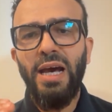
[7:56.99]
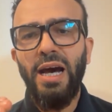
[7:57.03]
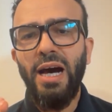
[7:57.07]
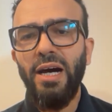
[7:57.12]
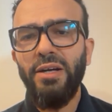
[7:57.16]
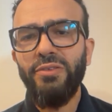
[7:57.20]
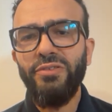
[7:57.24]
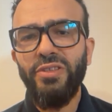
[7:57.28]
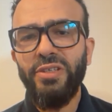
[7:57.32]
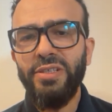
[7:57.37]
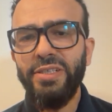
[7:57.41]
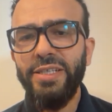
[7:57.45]

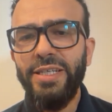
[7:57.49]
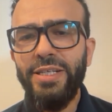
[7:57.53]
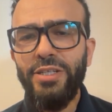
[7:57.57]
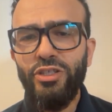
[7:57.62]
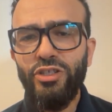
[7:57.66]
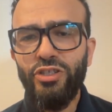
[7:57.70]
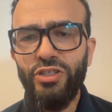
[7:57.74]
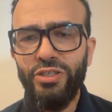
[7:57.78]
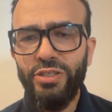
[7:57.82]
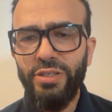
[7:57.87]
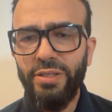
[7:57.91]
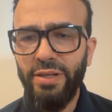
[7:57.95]
Under
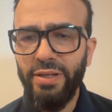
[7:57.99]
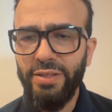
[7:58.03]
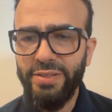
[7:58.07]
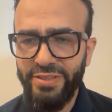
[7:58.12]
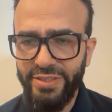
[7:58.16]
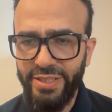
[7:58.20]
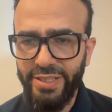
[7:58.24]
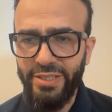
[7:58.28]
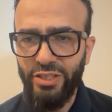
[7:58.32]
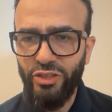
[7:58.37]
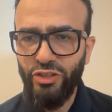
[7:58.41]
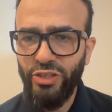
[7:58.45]
each
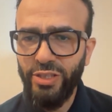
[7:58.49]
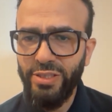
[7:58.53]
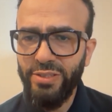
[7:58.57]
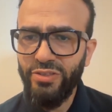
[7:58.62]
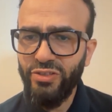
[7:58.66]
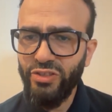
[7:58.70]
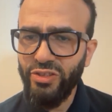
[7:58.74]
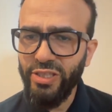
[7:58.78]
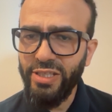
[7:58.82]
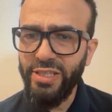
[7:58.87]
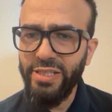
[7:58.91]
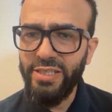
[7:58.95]
section
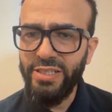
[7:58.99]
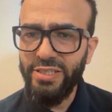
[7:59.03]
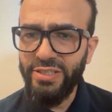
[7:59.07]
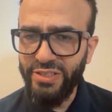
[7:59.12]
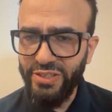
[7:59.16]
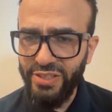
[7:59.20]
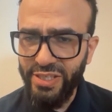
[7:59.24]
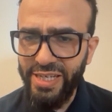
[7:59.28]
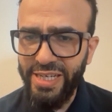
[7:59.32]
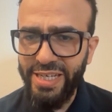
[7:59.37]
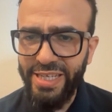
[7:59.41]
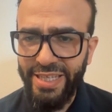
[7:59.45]
there is
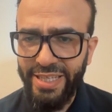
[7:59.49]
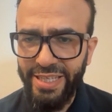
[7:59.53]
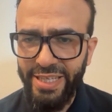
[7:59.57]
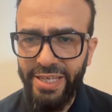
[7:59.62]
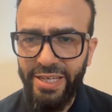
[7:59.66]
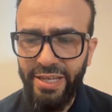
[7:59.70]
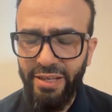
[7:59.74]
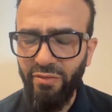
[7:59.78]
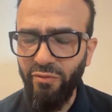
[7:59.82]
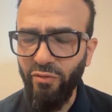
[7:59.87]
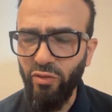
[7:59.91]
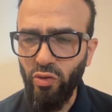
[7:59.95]
really
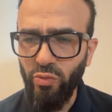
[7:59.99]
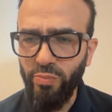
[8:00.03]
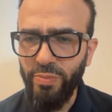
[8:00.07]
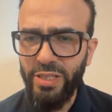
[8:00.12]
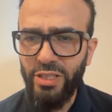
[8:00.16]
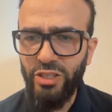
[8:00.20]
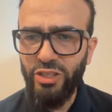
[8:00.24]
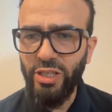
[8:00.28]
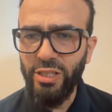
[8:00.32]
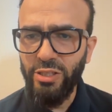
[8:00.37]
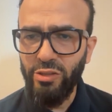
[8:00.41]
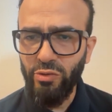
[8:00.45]
key
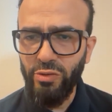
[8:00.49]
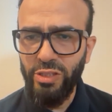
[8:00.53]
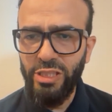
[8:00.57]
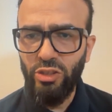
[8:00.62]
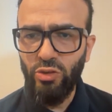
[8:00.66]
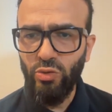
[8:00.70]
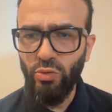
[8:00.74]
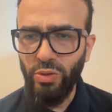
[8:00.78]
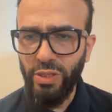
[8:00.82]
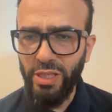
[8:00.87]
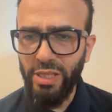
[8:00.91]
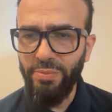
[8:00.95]
information you
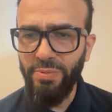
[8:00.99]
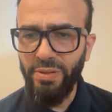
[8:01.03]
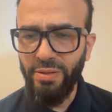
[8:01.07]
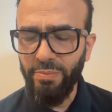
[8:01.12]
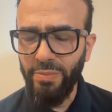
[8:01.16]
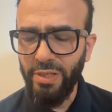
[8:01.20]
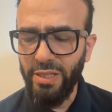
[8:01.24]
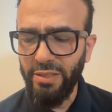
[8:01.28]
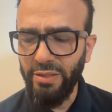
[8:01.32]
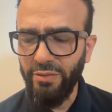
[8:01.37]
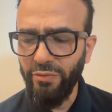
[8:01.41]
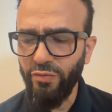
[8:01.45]
need to keep in
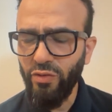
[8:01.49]
mind.